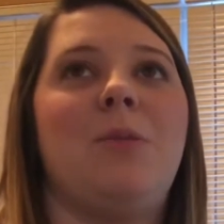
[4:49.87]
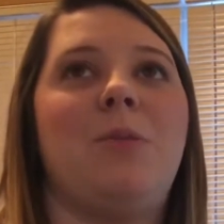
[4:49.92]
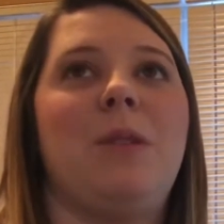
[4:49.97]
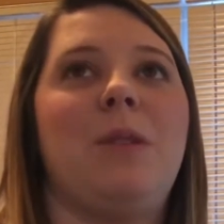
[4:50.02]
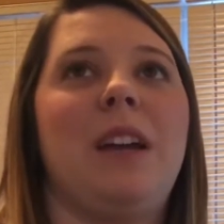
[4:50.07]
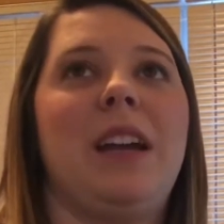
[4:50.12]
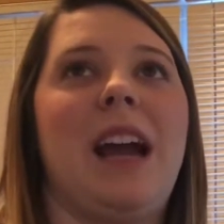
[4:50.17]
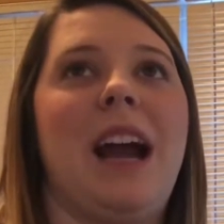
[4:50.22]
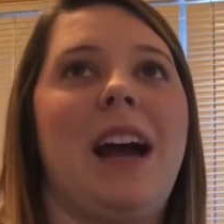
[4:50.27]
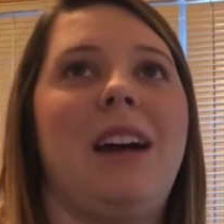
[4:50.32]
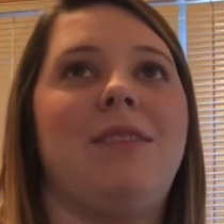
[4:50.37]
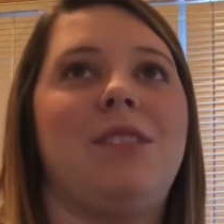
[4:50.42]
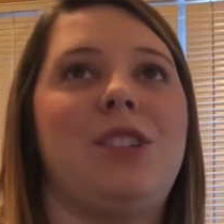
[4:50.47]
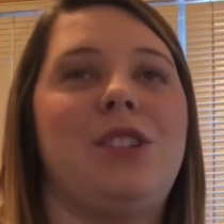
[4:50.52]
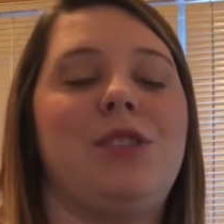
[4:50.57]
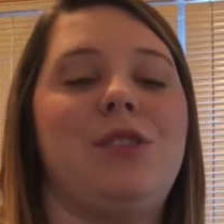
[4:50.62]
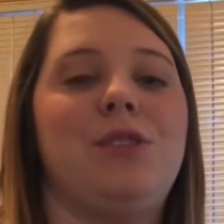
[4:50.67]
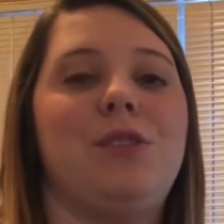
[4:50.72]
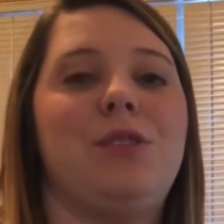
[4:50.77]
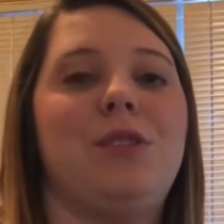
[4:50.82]
We have
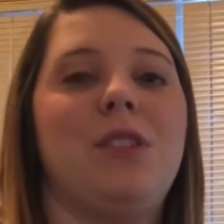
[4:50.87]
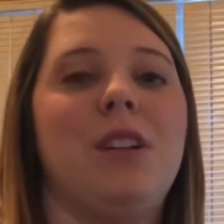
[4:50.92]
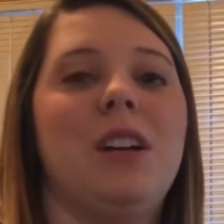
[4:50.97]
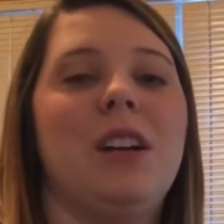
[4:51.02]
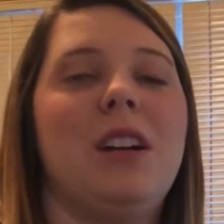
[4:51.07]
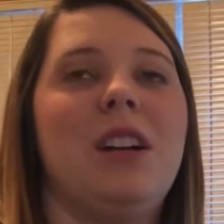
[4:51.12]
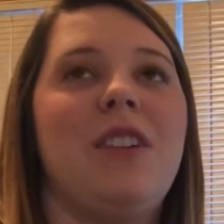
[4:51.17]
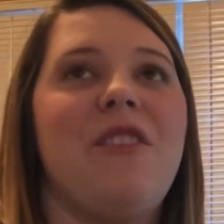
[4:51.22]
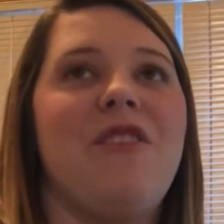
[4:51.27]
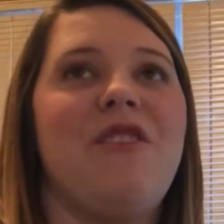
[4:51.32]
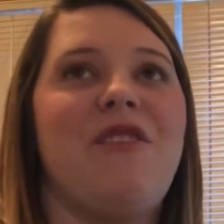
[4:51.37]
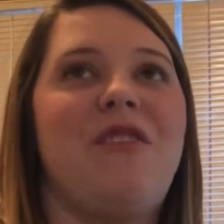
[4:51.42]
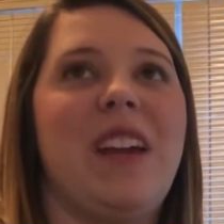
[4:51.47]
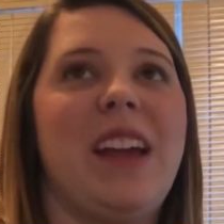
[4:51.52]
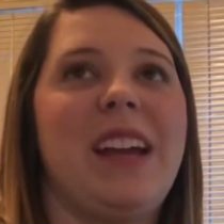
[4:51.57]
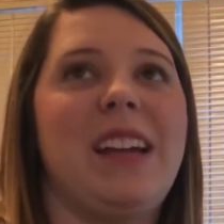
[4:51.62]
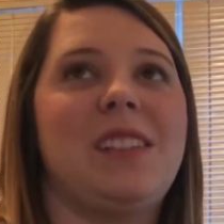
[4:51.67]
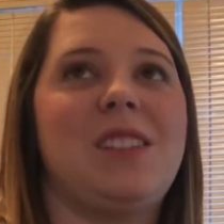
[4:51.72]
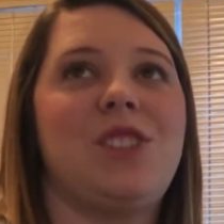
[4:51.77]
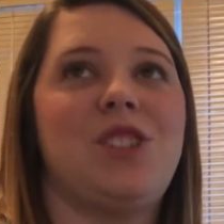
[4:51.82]
to
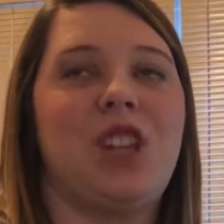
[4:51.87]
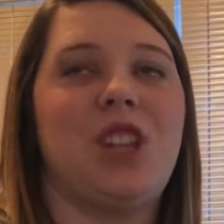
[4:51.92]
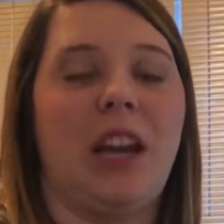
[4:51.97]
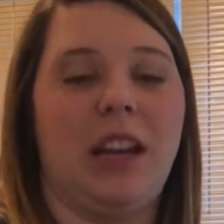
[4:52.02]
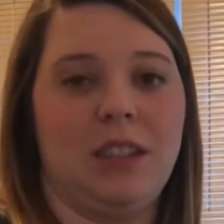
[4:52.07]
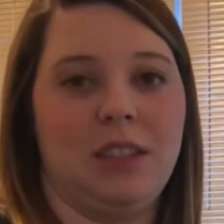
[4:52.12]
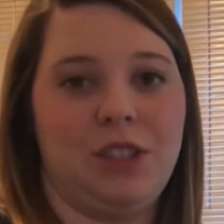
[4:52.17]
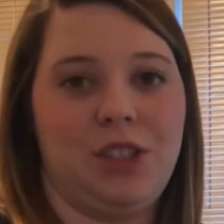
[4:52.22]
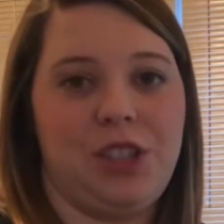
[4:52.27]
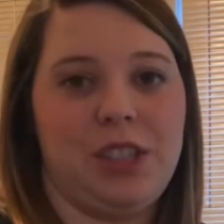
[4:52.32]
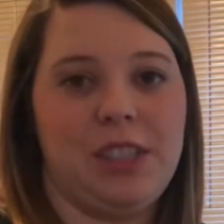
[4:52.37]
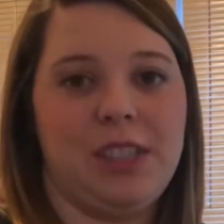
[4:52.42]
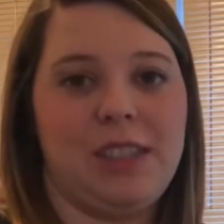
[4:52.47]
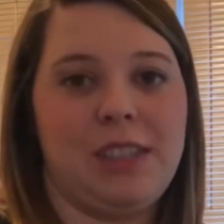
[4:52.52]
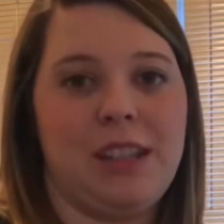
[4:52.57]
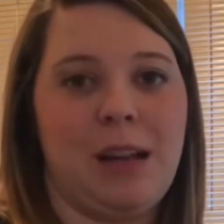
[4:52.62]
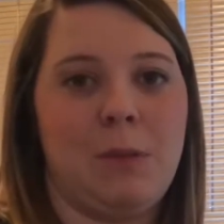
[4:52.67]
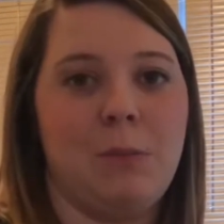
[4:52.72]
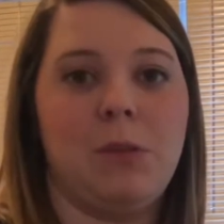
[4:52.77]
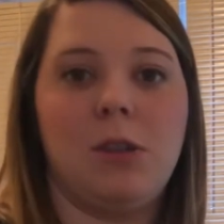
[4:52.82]
face challenges
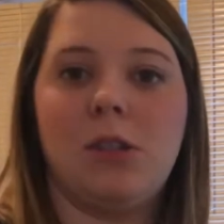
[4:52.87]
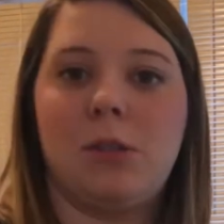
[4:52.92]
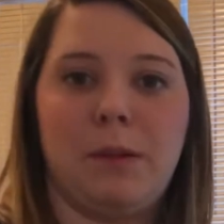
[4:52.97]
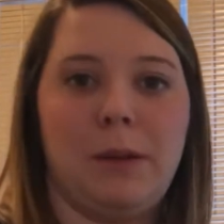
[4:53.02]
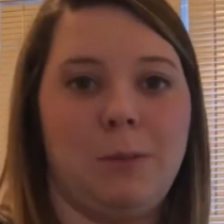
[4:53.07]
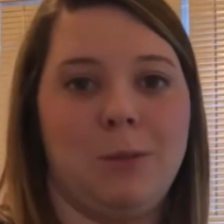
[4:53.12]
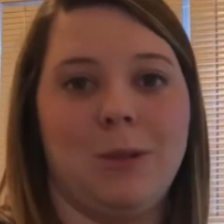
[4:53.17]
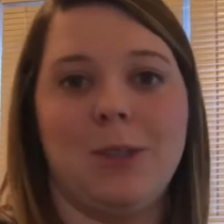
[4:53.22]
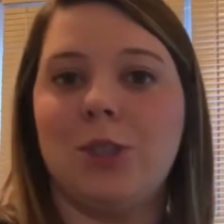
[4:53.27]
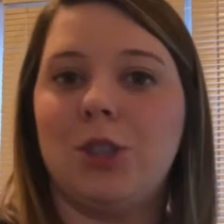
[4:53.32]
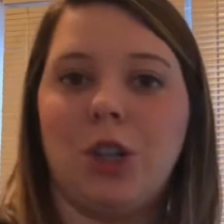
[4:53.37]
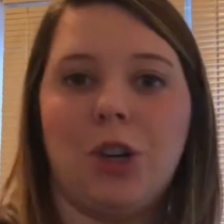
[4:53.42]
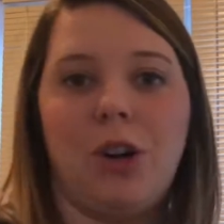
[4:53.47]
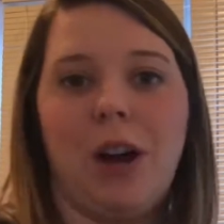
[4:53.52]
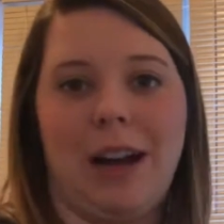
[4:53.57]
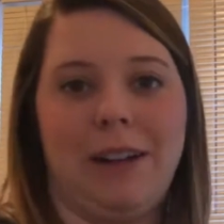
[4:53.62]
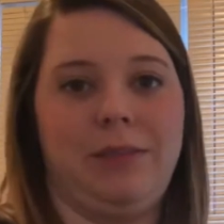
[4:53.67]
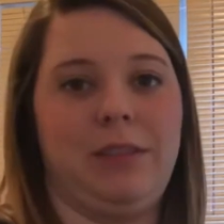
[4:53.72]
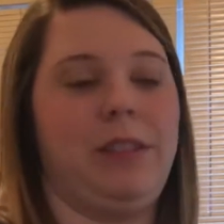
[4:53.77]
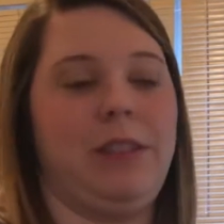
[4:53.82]
that most people don't
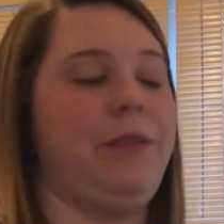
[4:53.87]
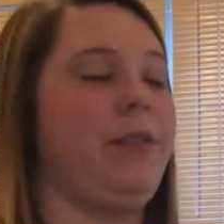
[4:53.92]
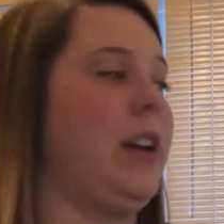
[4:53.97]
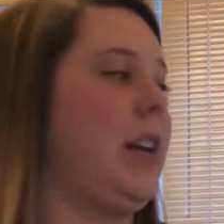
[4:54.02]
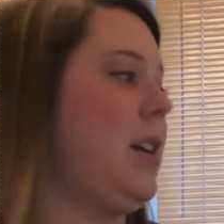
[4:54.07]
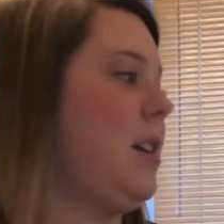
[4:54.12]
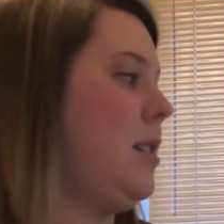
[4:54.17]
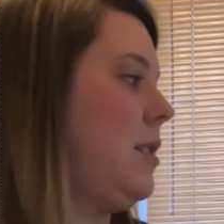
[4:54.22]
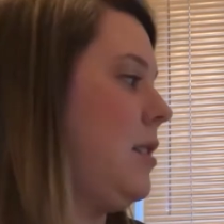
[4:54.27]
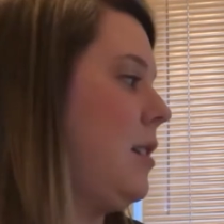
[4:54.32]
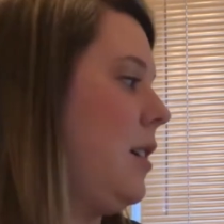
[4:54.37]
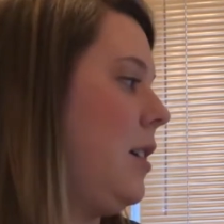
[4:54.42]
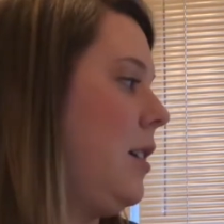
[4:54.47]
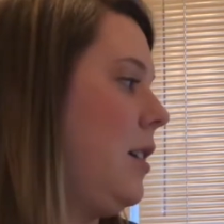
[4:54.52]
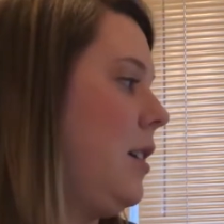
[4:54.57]
have to face.